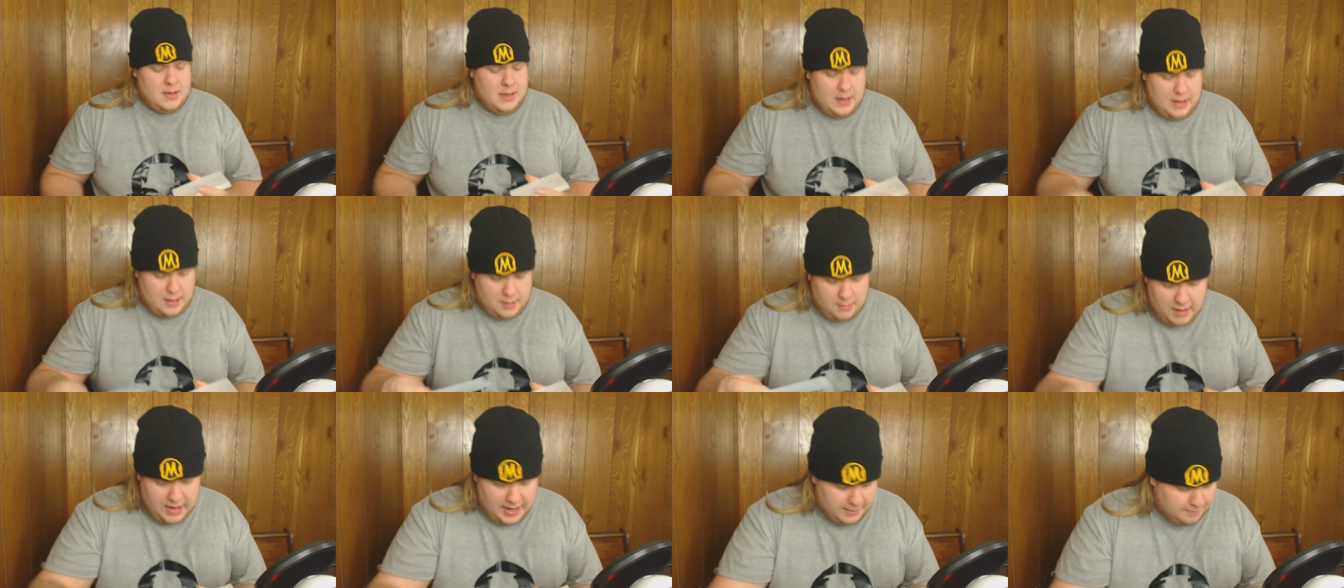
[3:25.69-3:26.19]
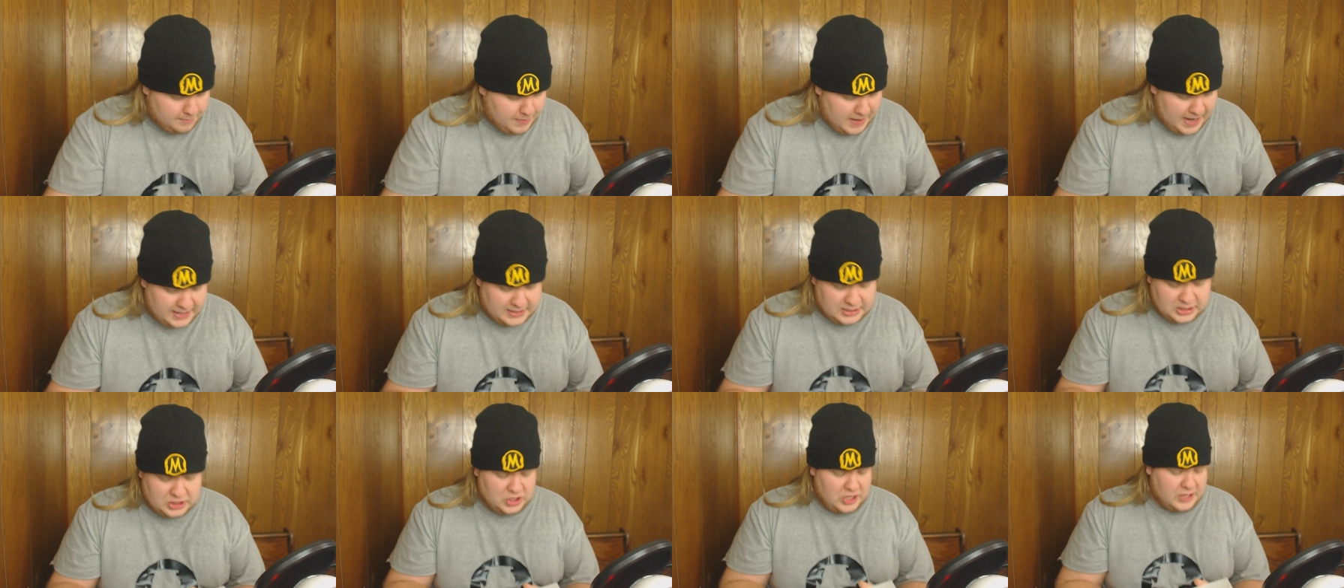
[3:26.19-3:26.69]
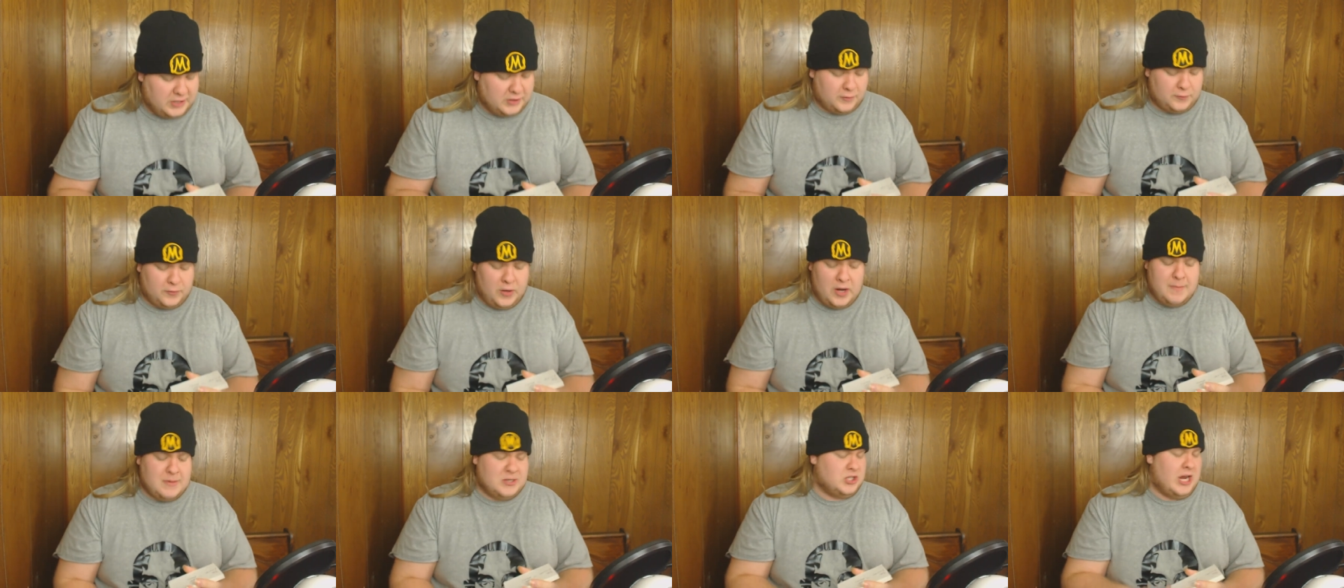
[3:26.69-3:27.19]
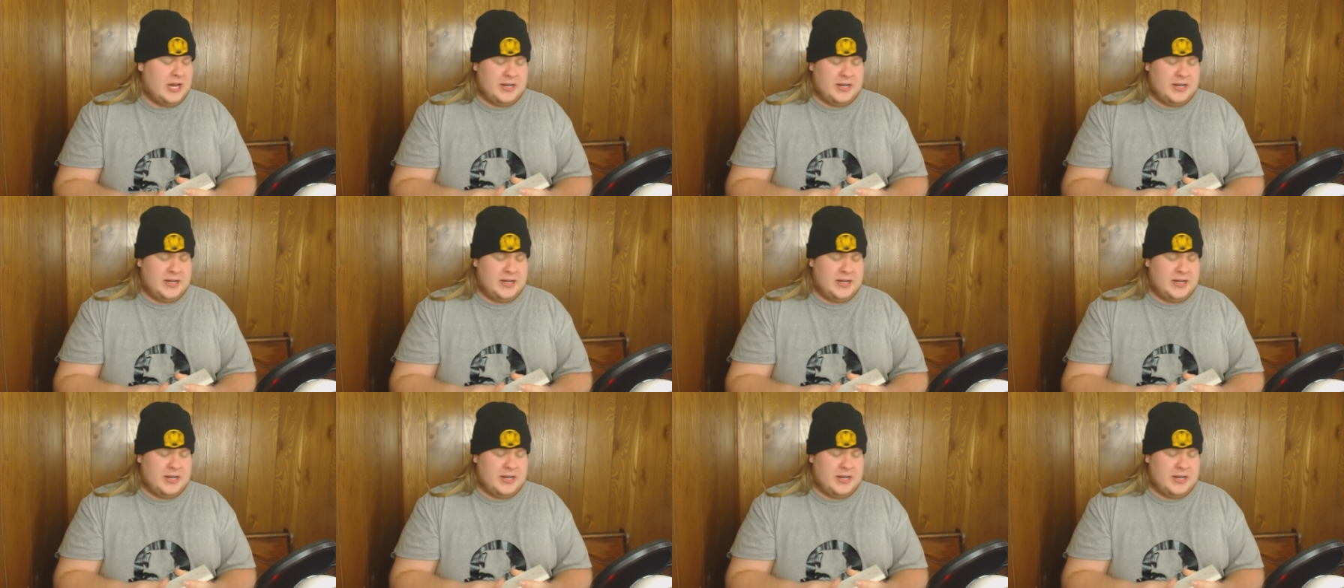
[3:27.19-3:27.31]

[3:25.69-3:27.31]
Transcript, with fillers: All right, back to Josh Freeman.